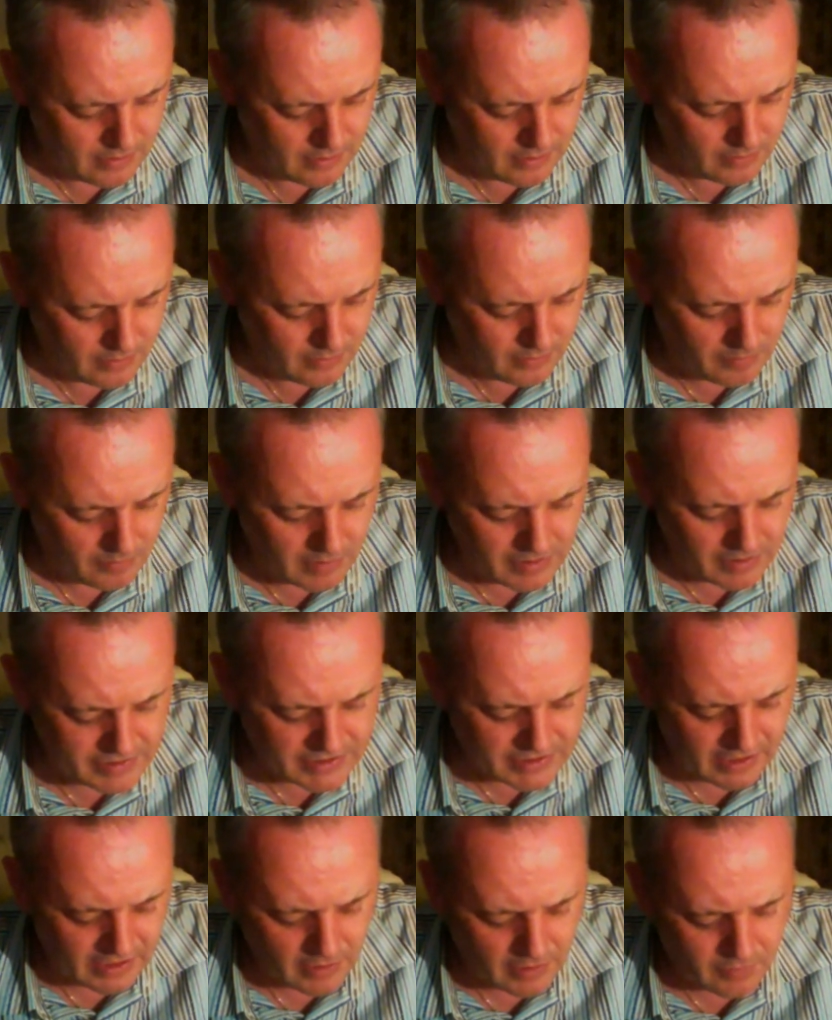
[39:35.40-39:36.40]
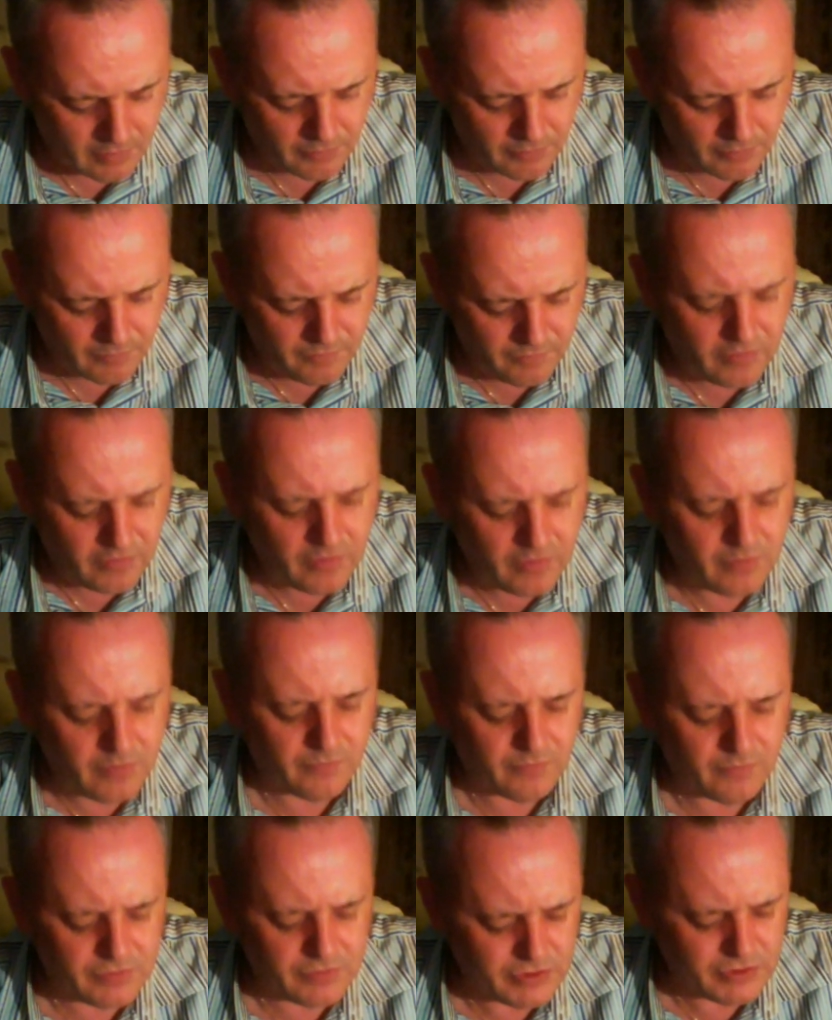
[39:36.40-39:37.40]
we may take our review
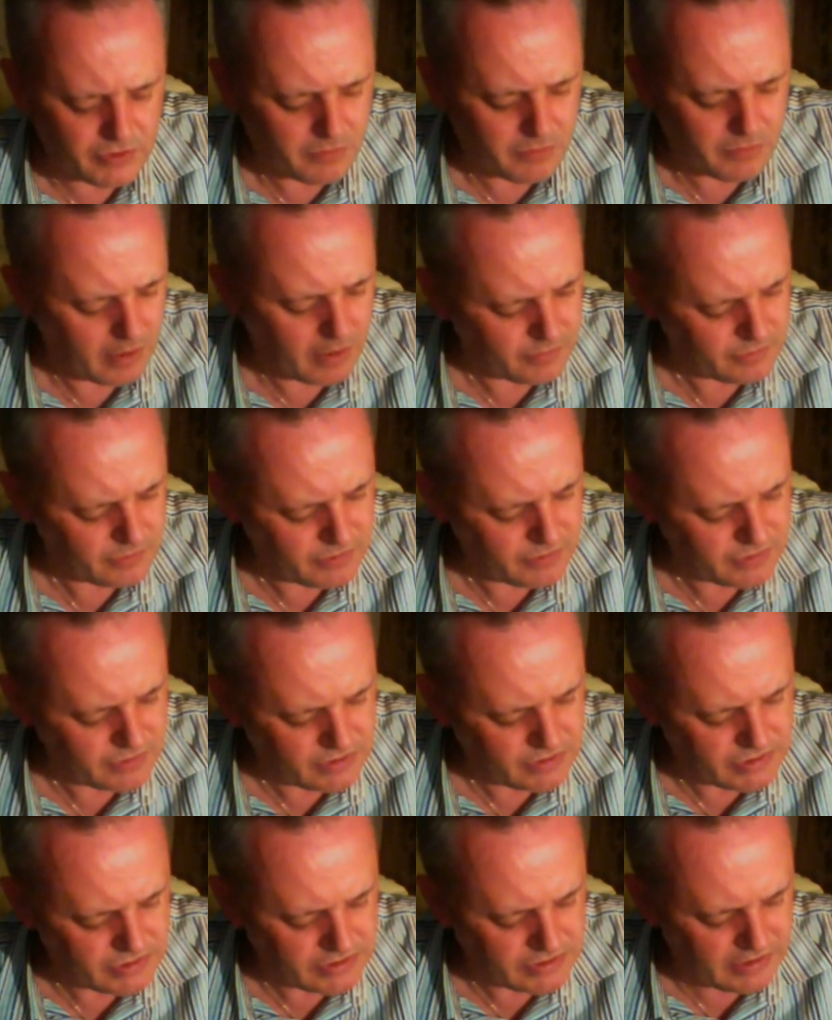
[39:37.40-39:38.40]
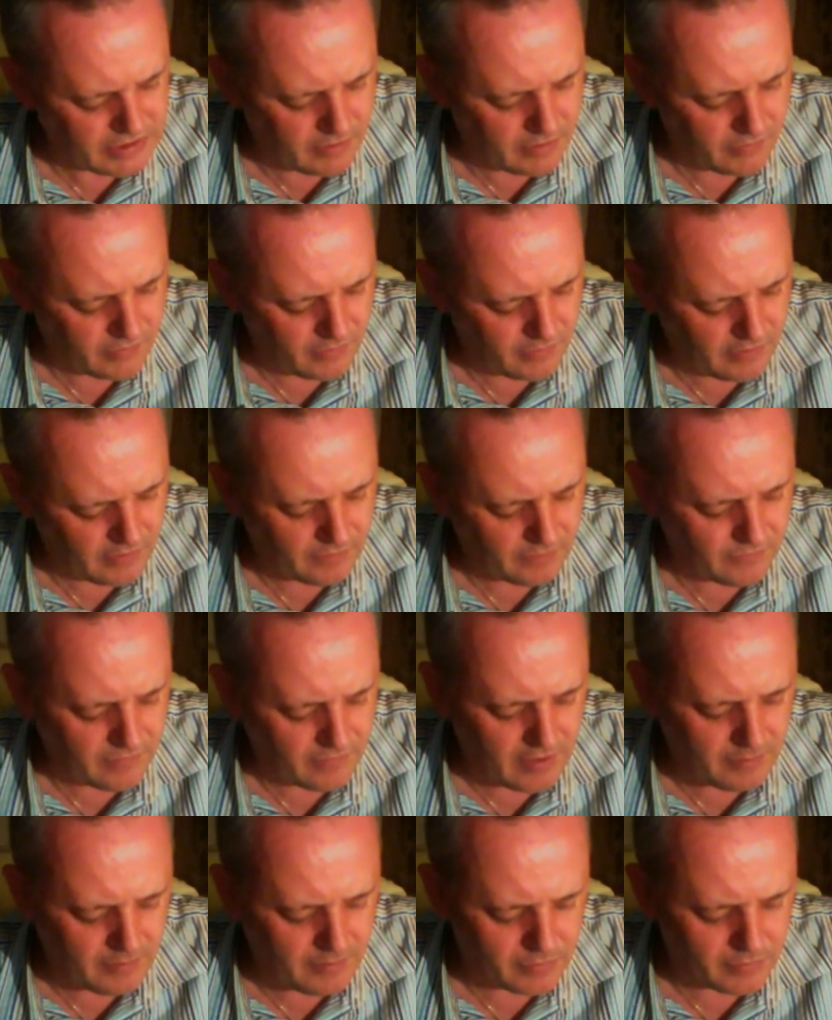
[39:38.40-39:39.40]
of the two mounds to see nothing of the
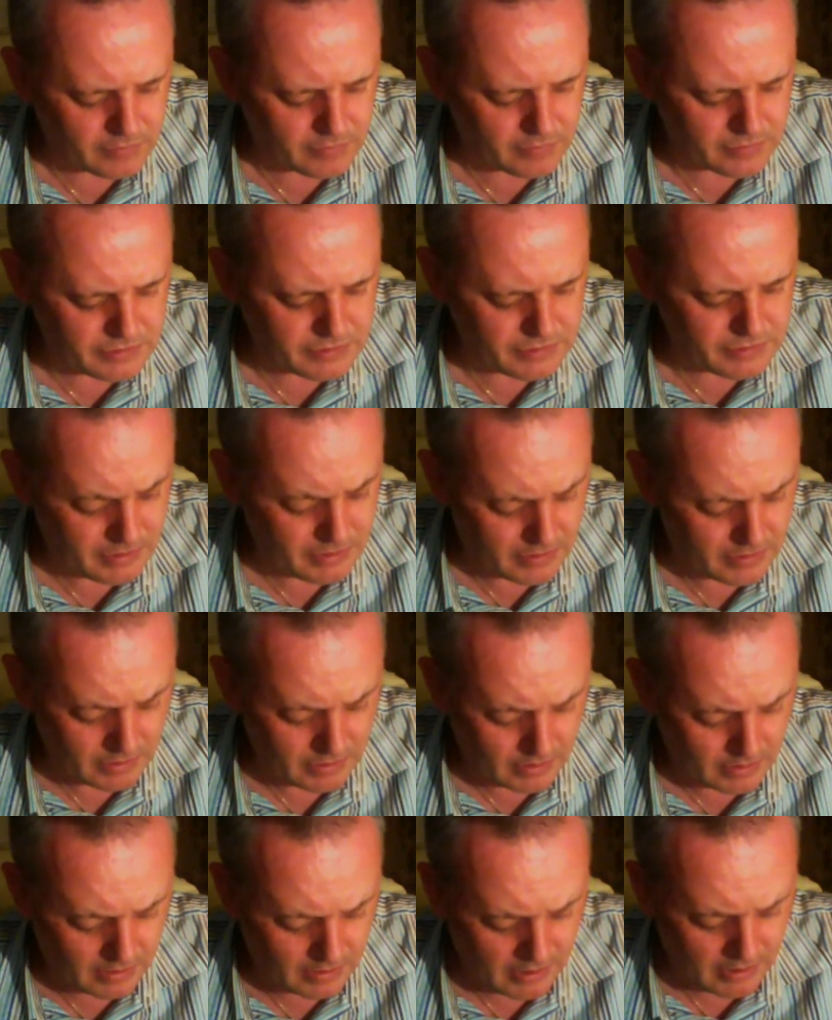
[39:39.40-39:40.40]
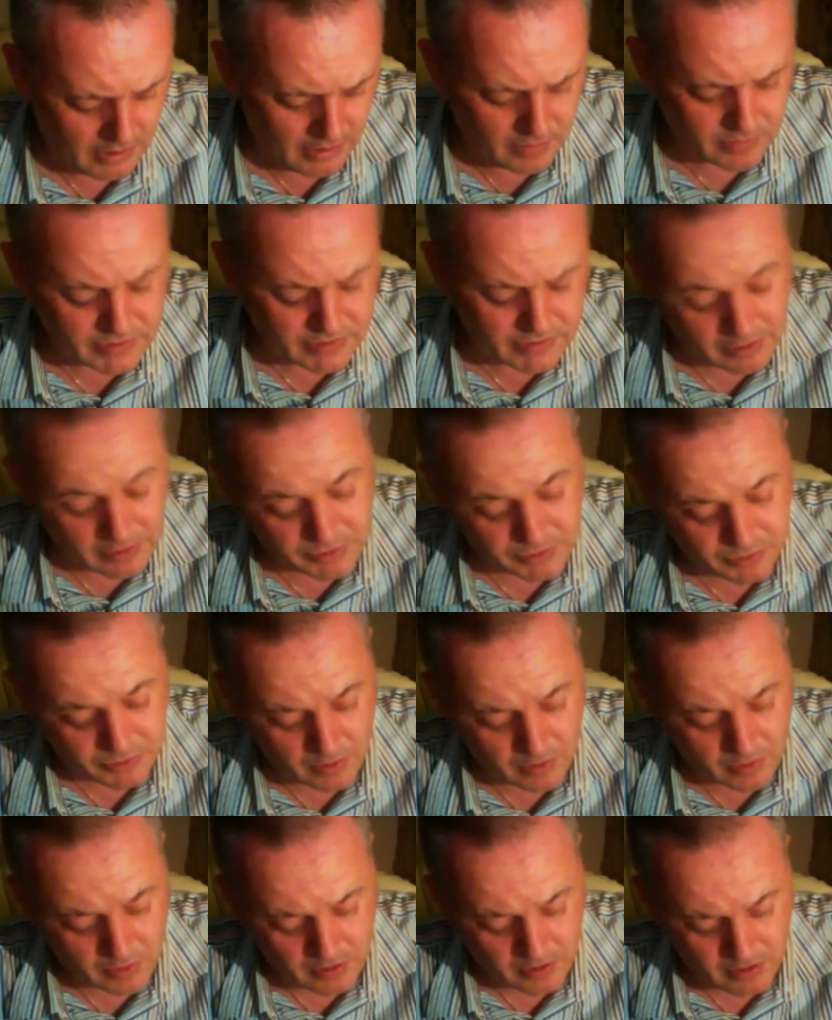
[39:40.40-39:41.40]
himples, hear it
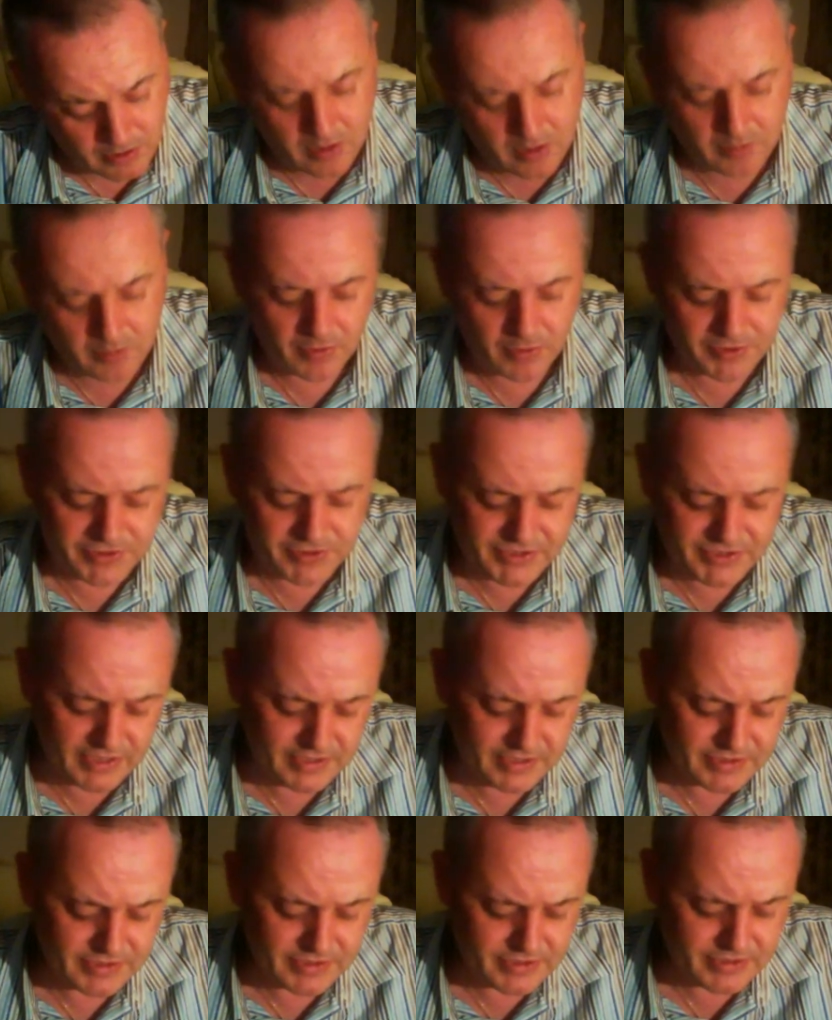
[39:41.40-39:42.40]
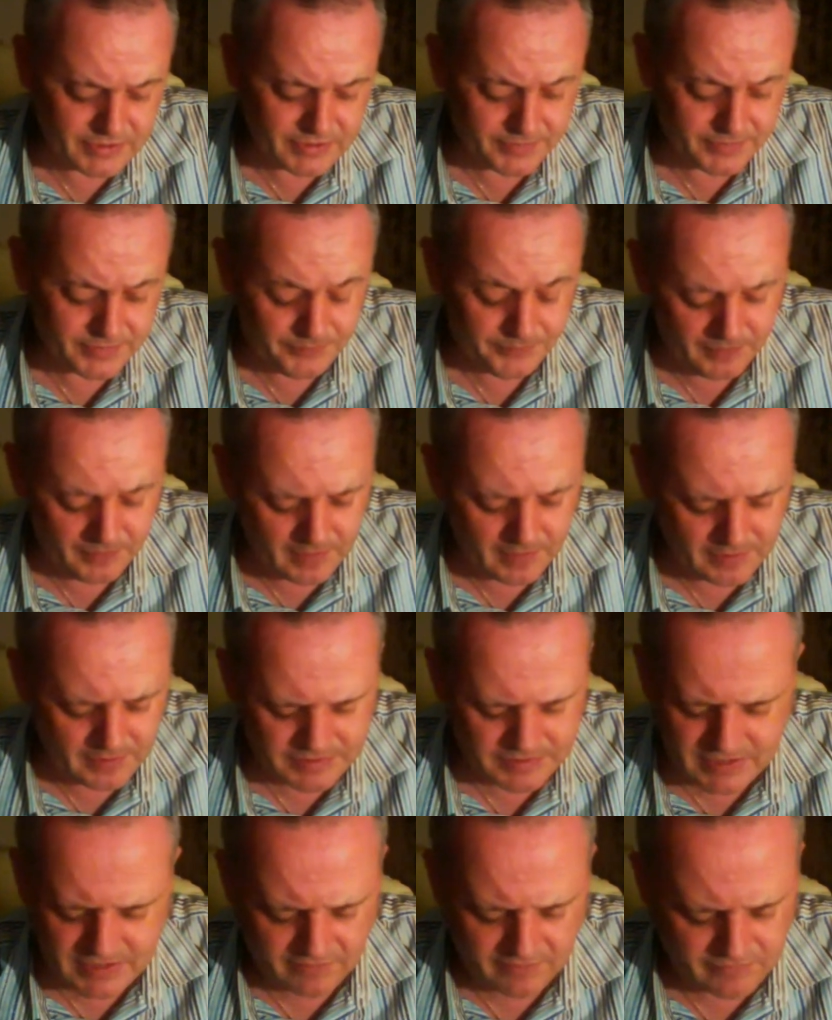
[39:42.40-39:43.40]
elsewhere by sixes
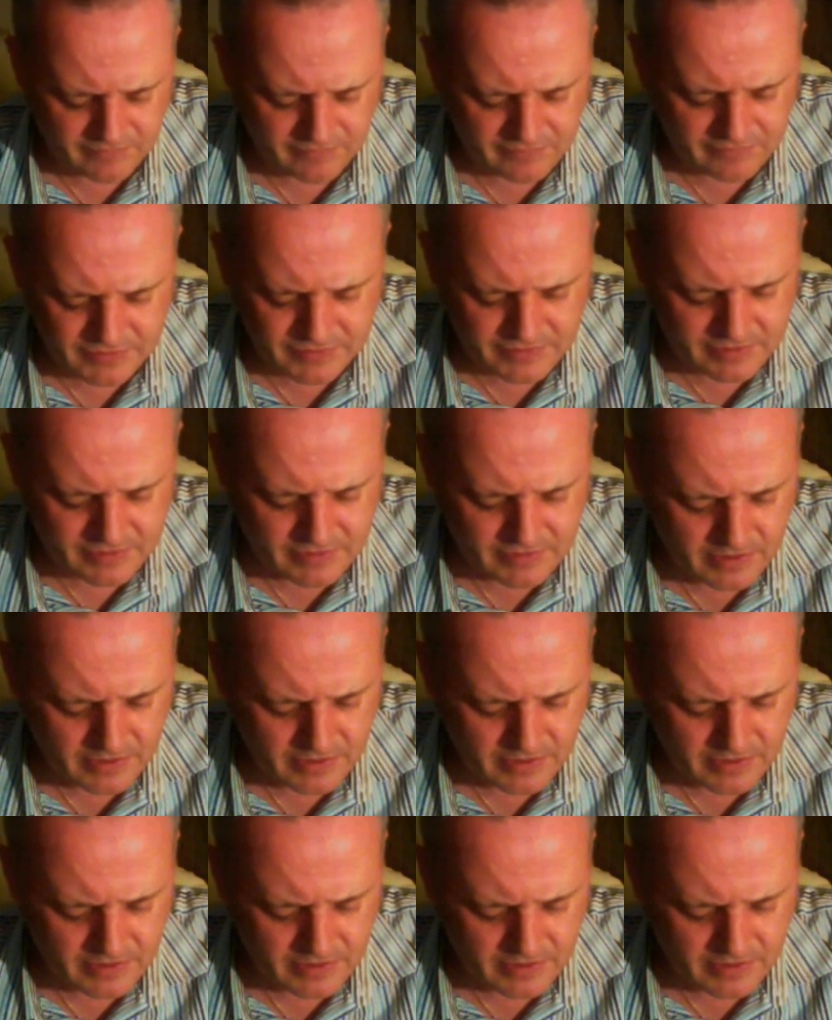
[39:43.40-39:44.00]
and sevens,